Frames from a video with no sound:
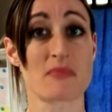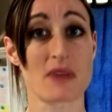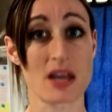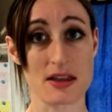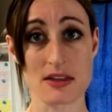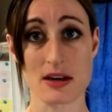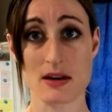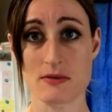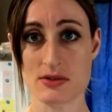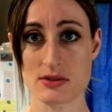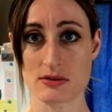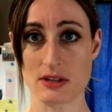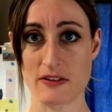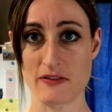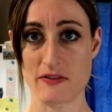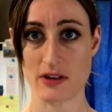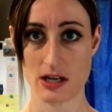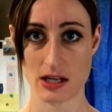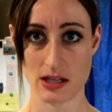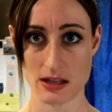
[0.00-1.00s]
I thought it was only
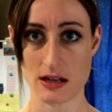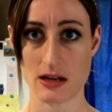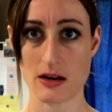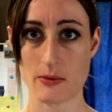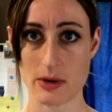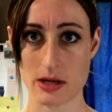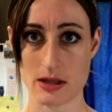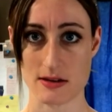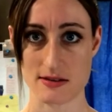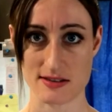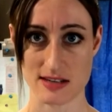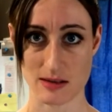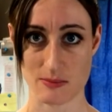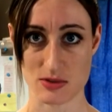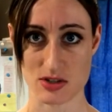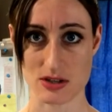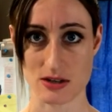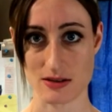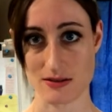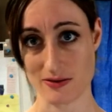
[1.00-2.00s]
fitting that I wear the same
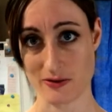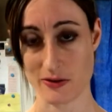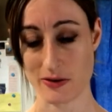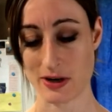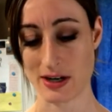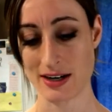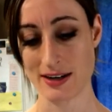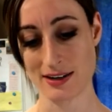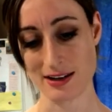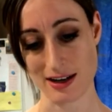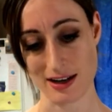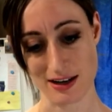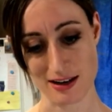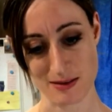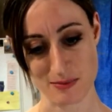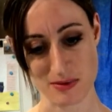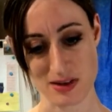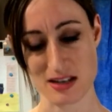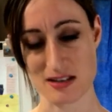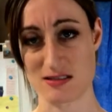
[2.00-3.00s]
shirt for it,
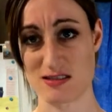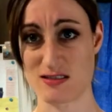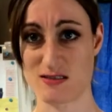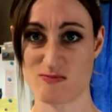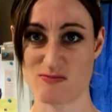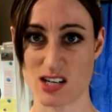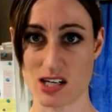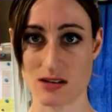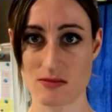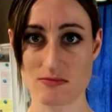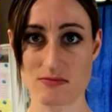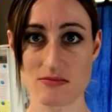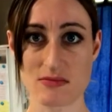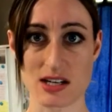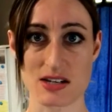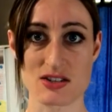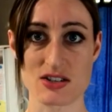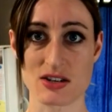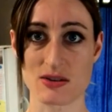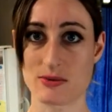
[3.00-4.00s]
because, you know,
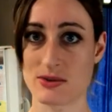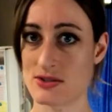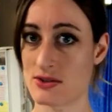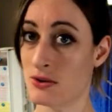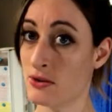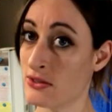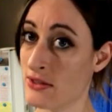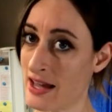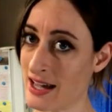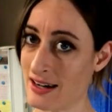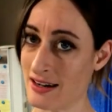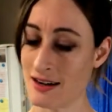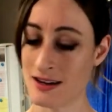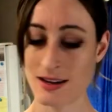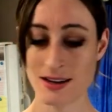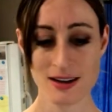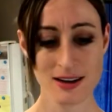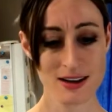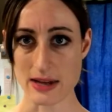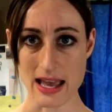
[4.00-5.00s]
that shirt was old then.
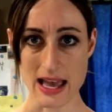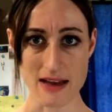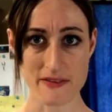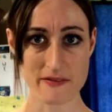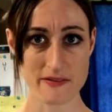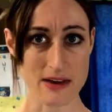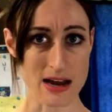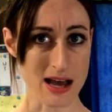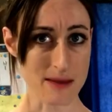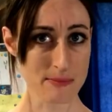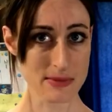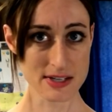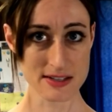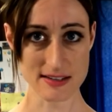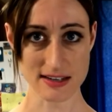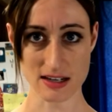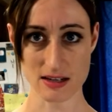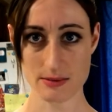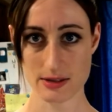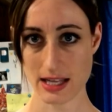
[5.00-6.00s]
So I have not
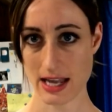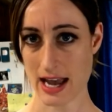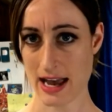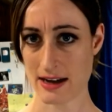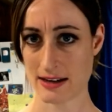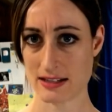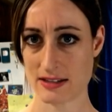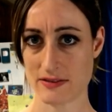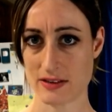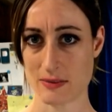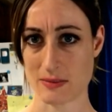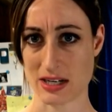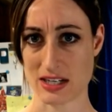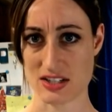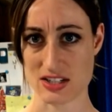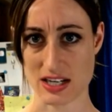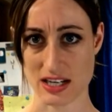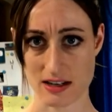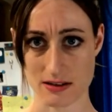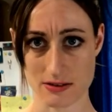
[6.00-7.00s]
been terribly active on my
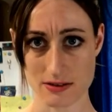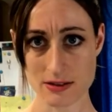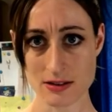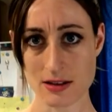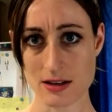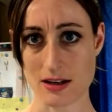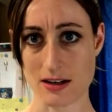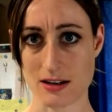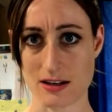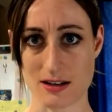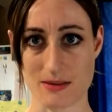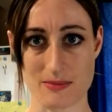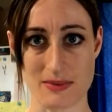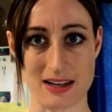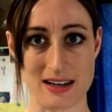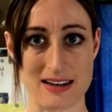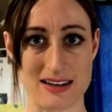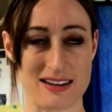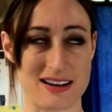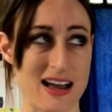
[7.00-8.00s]
channel,
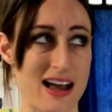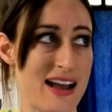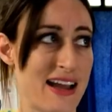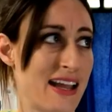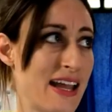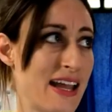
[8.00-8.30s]
and